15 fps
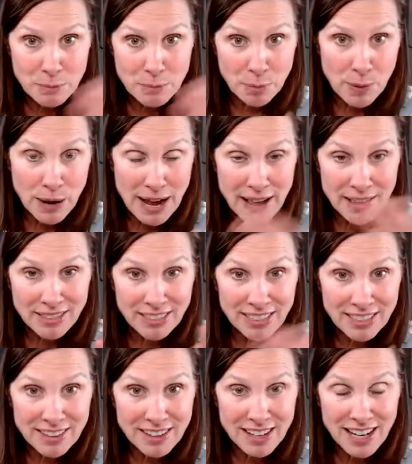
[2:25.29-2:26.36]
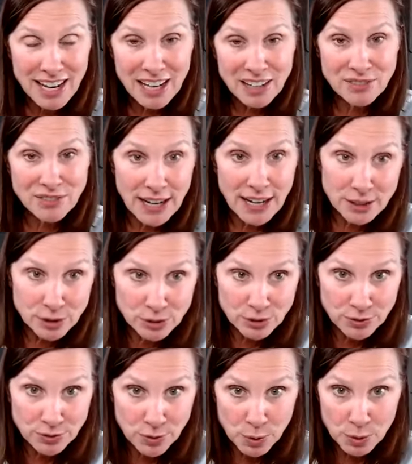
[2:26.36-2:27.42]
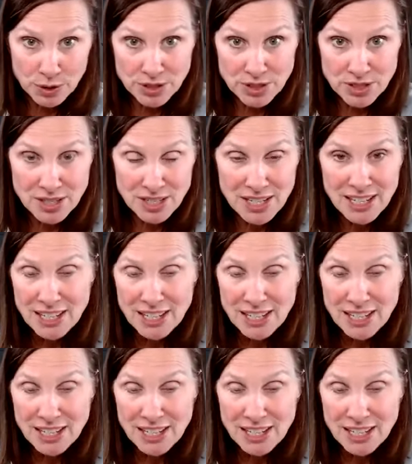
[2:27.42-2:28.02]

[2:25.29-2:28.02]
breath, and vital force.